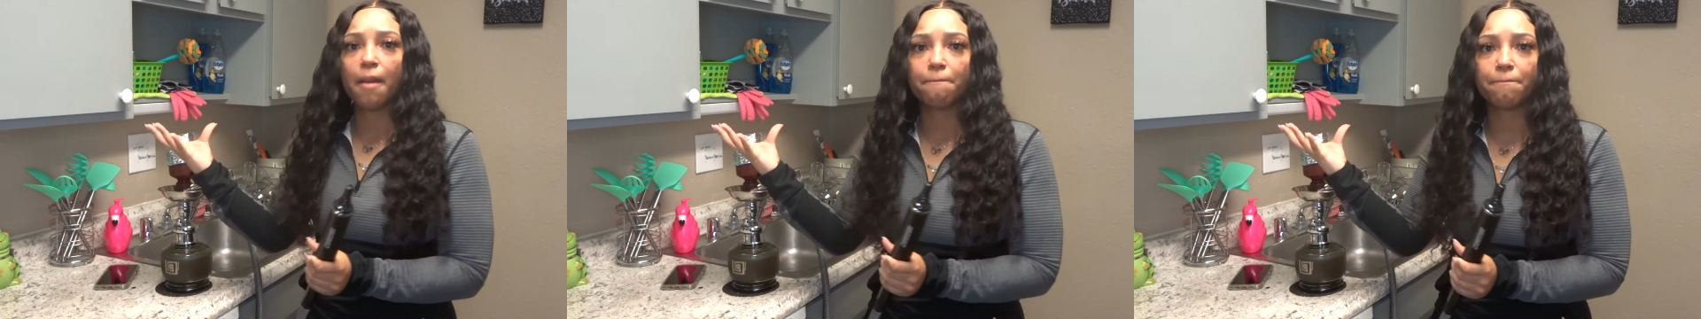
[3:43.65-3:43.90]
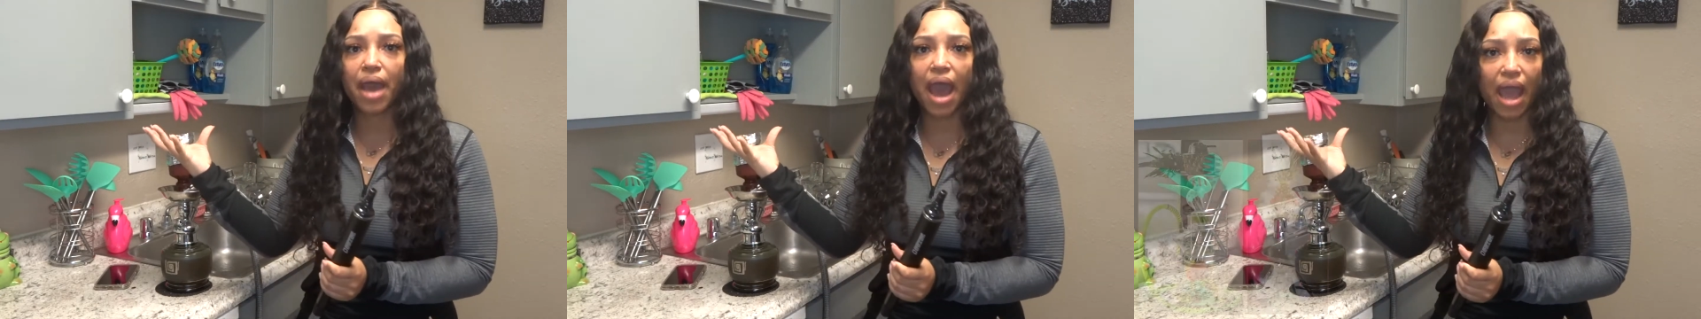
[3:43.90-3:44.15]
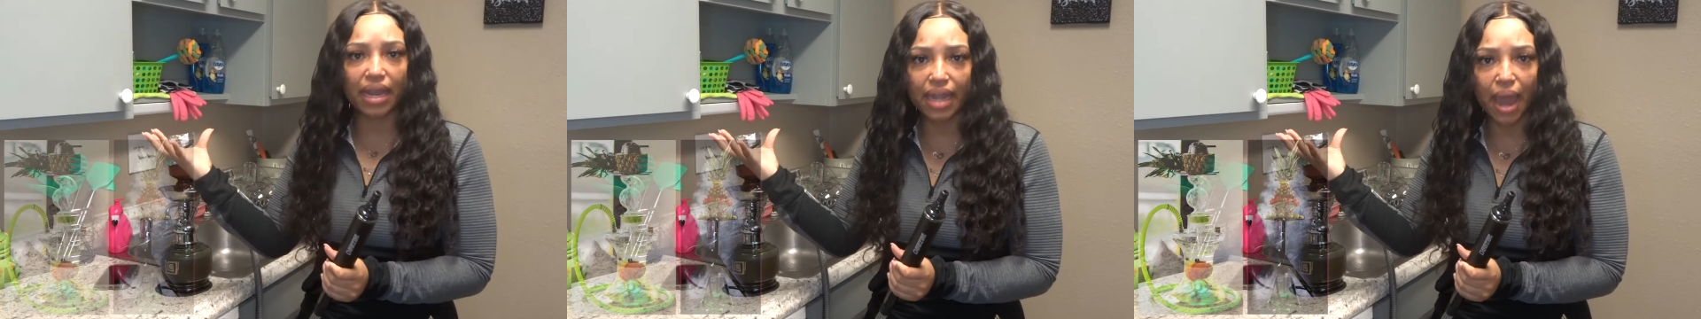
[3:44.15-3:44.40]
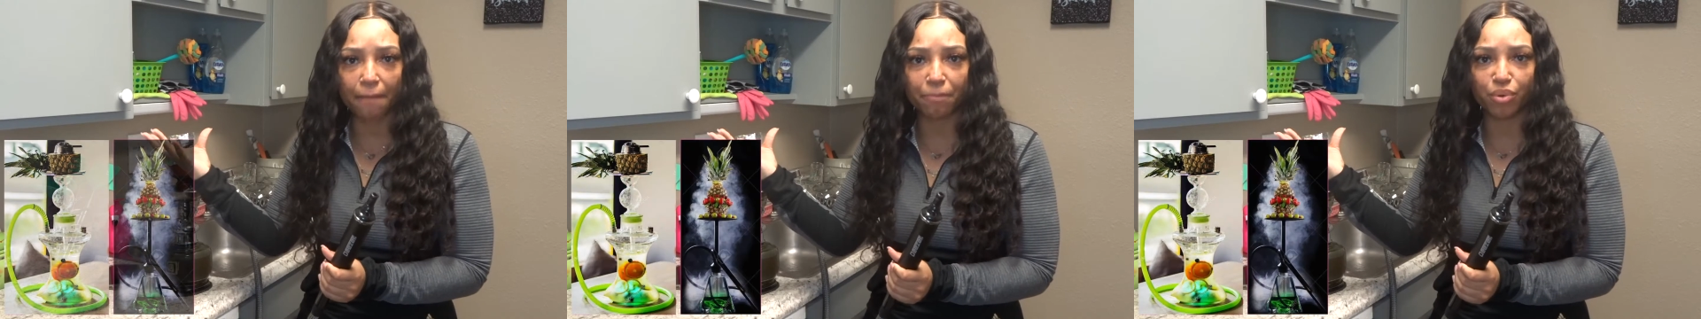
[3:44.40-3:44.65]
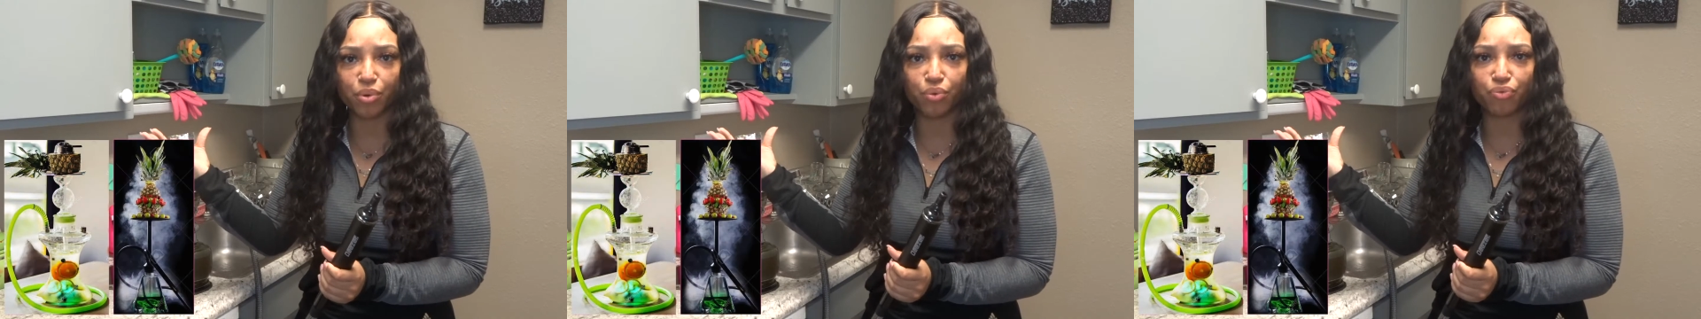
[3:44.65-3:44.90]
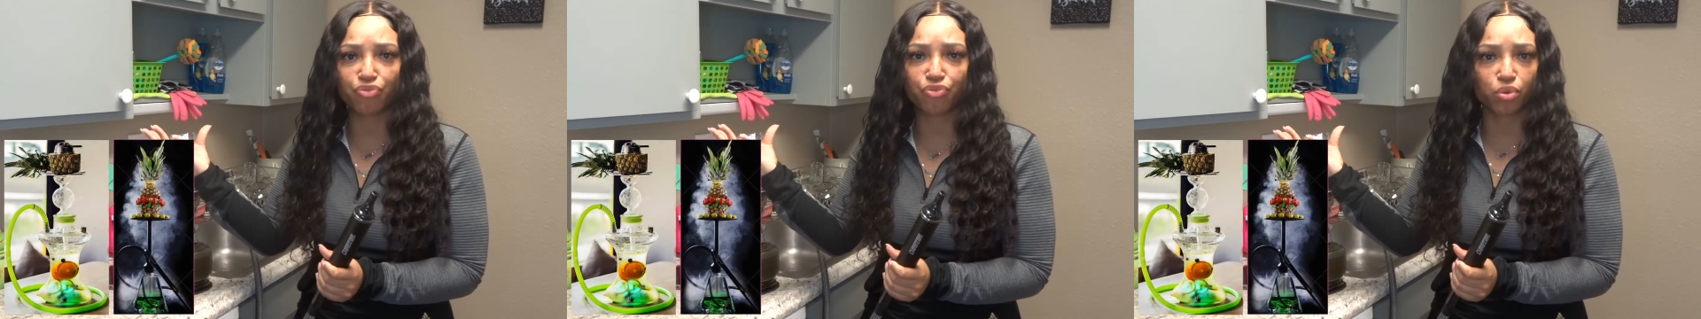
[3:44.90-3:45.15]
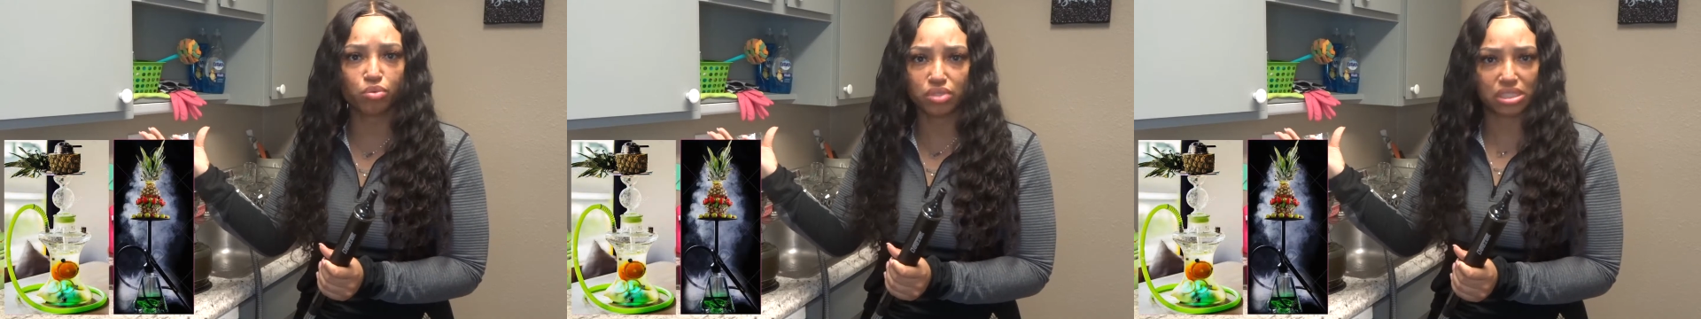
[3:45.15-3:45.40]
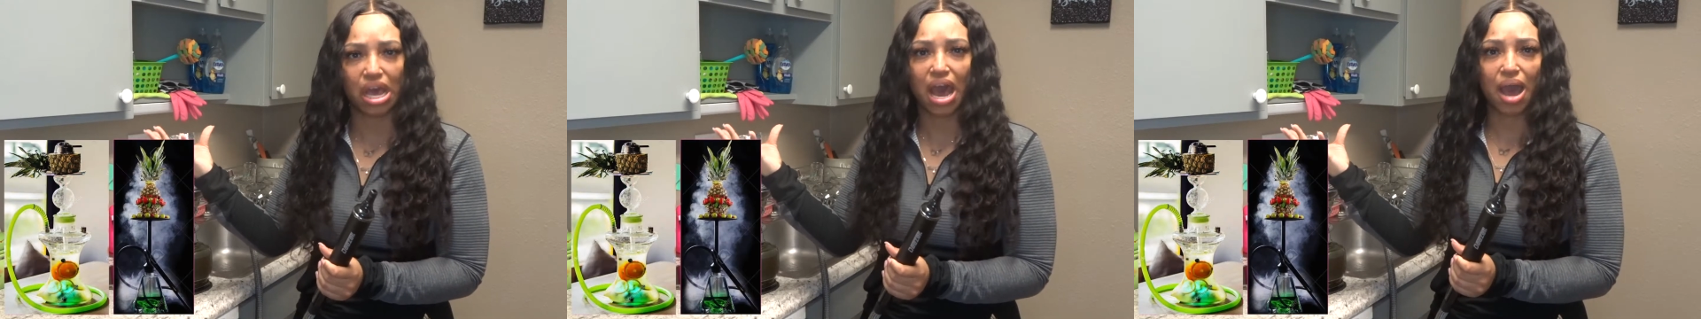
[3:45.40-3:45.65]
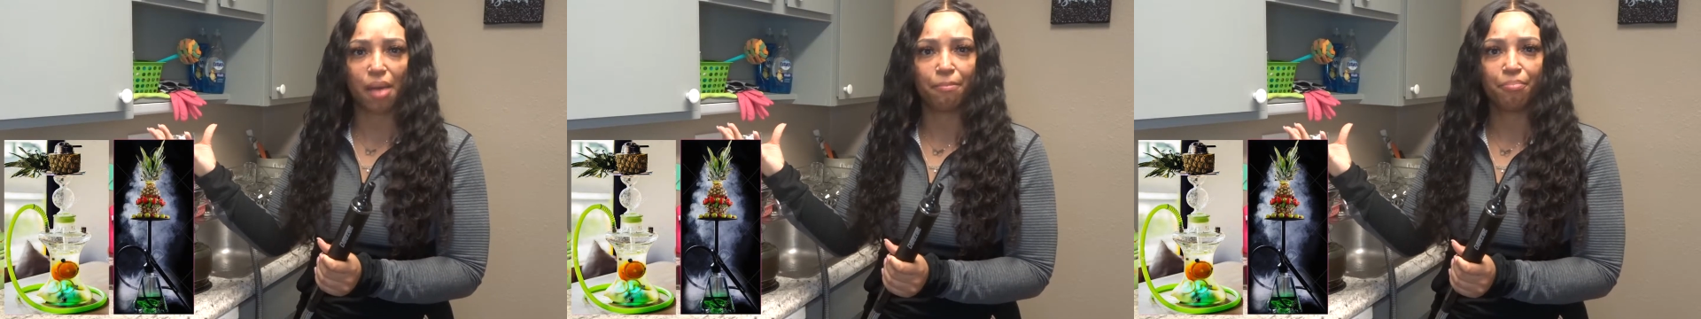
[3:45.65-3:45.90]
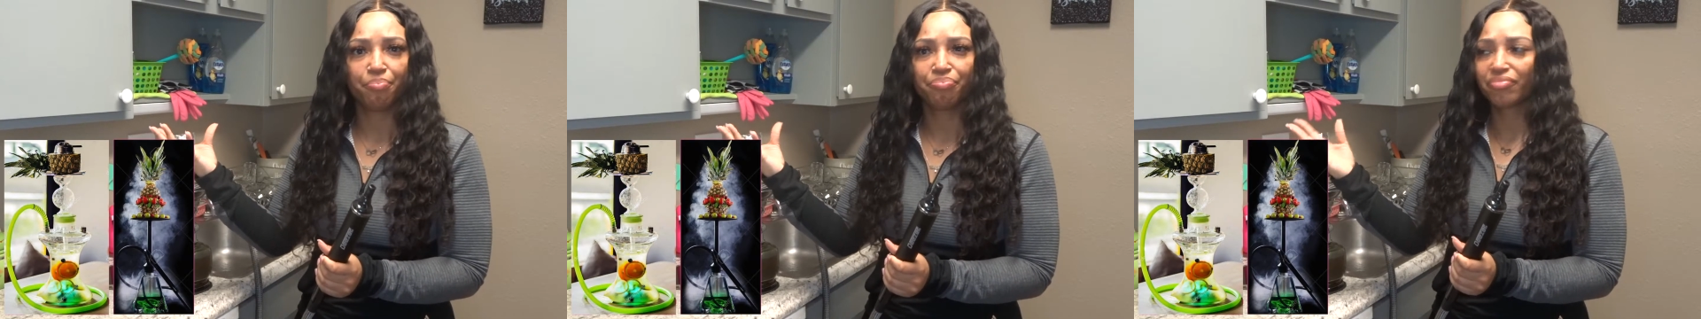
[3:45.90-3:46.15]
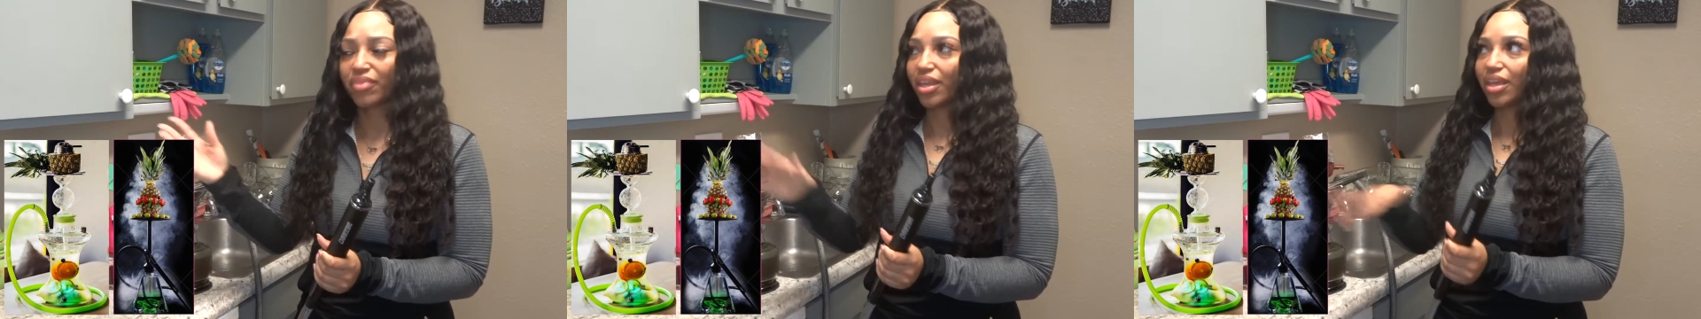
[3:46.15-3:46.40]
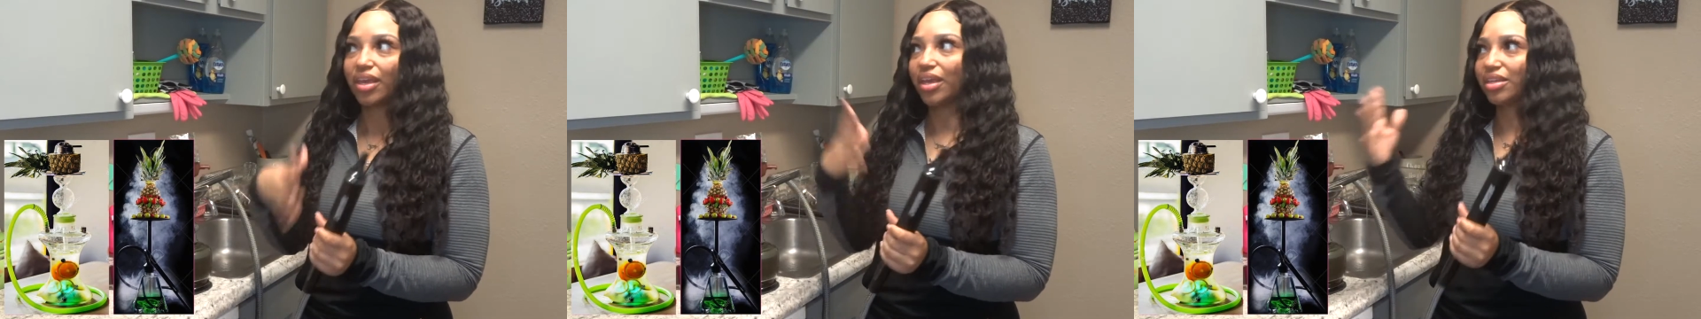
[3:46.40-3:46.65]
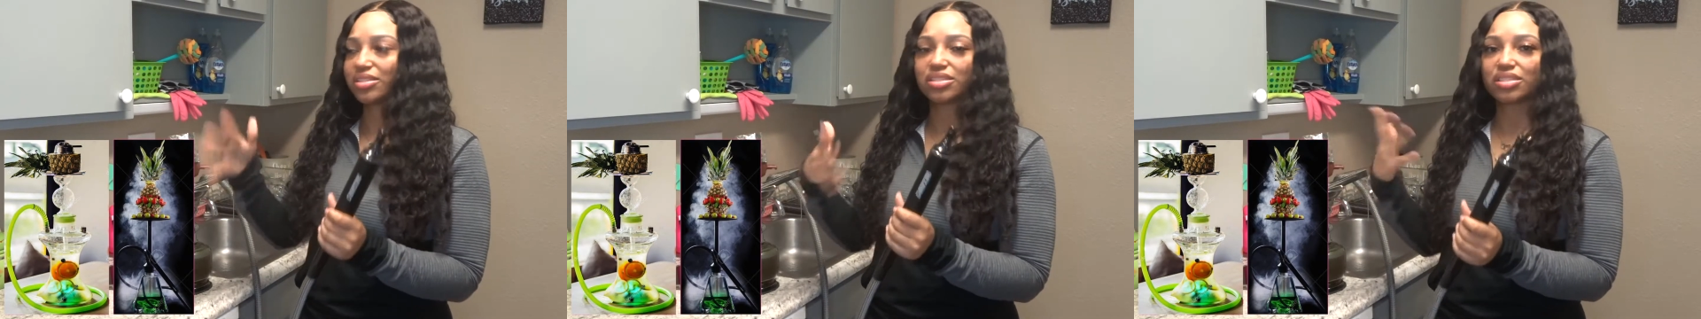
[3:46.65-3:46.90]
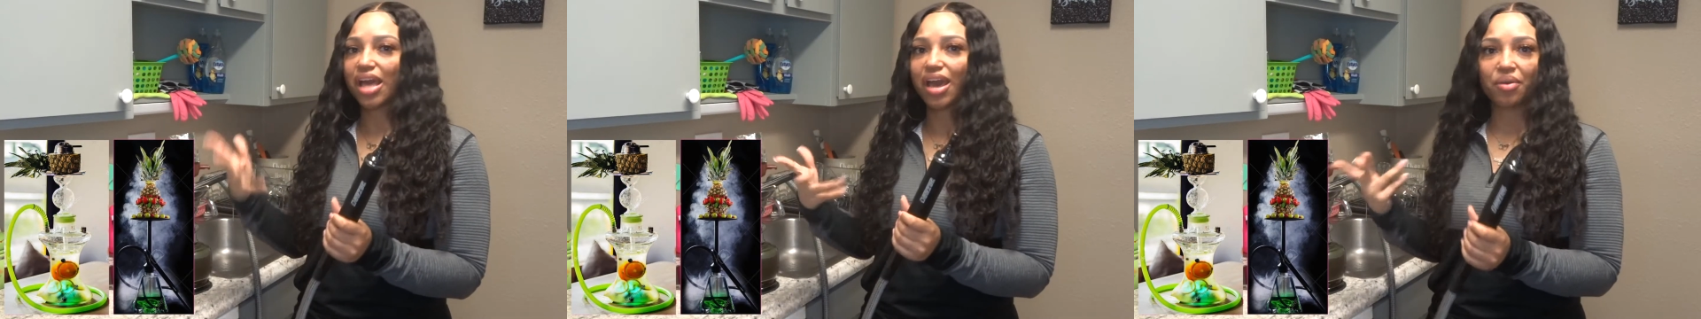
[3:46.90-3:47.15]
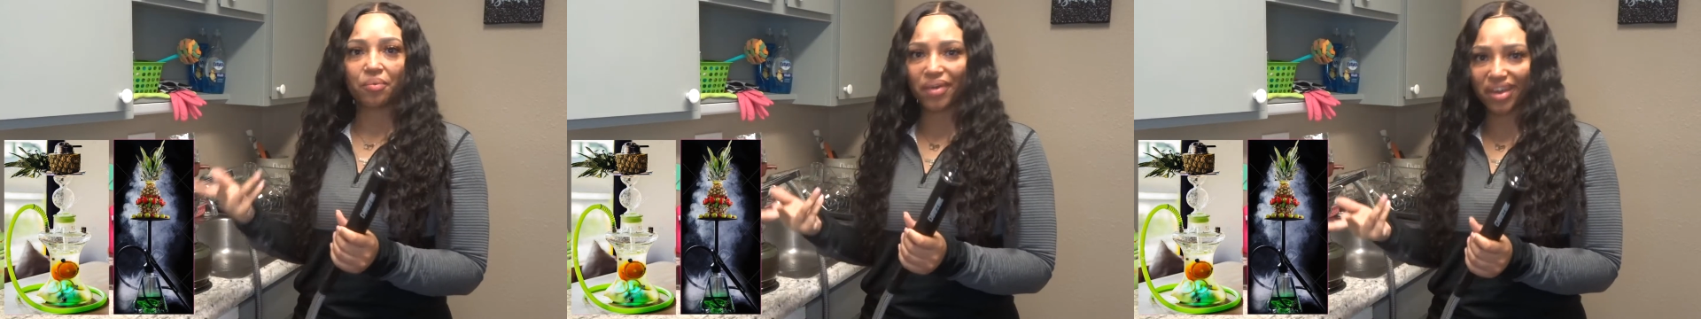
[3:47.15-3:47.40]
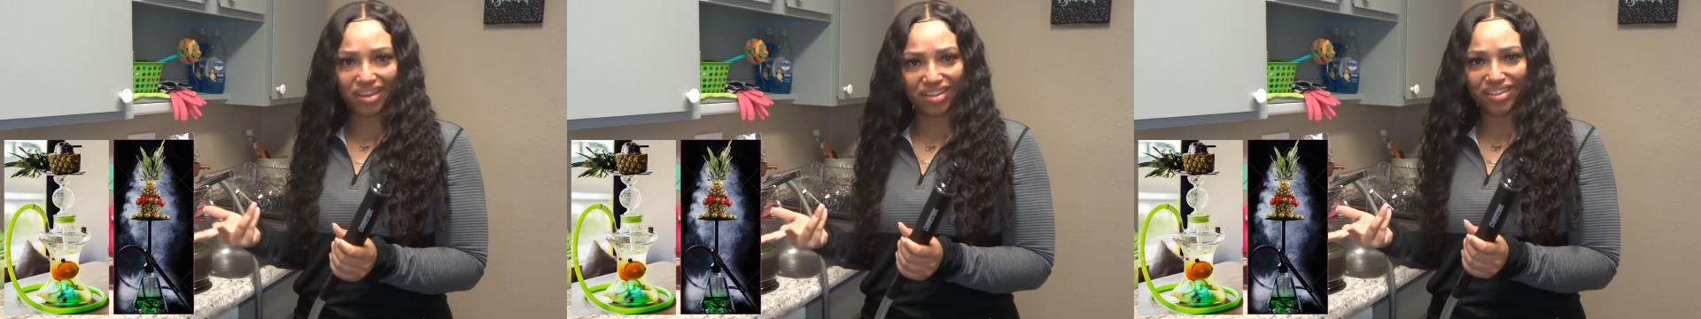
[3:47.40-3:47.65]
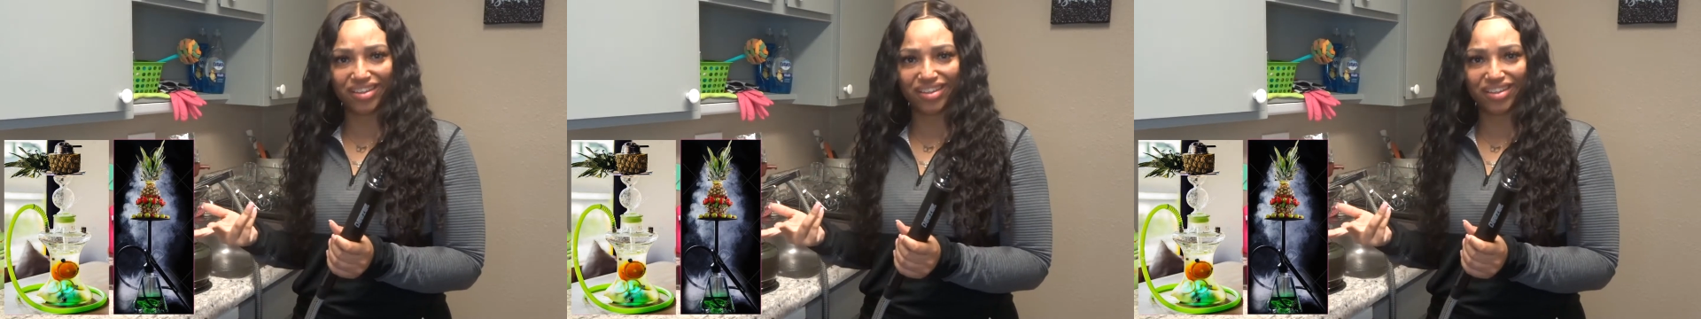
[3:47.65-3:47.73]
pineapple fruit top. And it's just like, what?